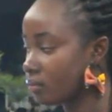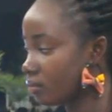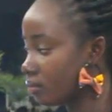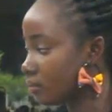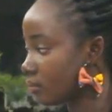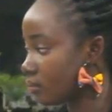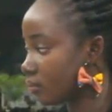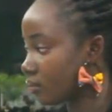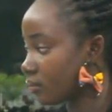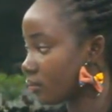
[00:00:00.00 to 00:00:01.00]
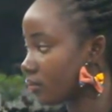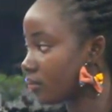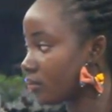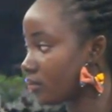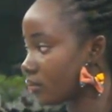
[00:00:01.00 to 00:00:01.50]

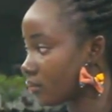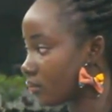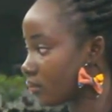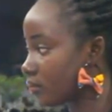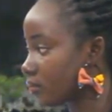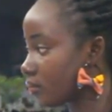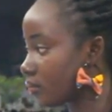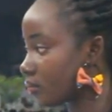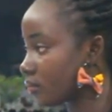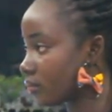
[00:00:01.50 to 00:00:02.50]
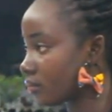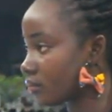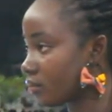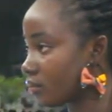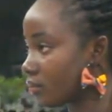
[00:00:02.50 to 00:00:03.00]

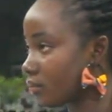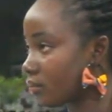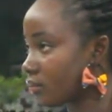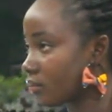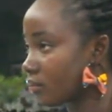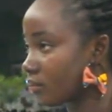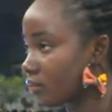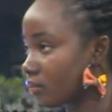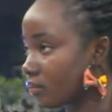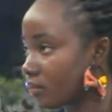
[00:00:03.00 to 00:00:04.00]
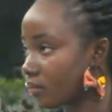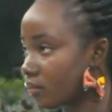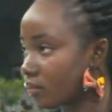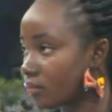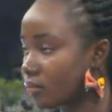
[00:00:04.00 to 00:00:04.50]

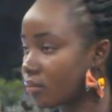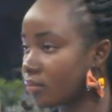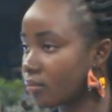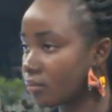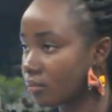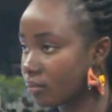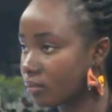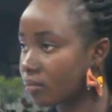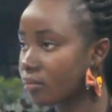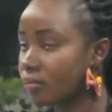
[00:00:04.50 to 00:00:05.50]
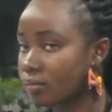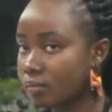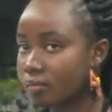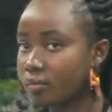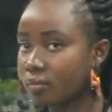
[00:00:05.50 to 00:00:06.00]

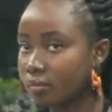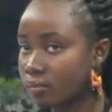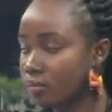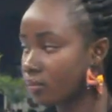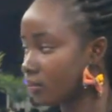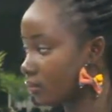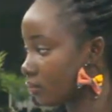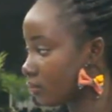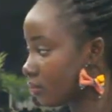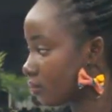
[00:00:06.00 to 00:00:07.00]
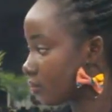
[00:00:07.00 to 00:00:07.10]
This person isn't speaking.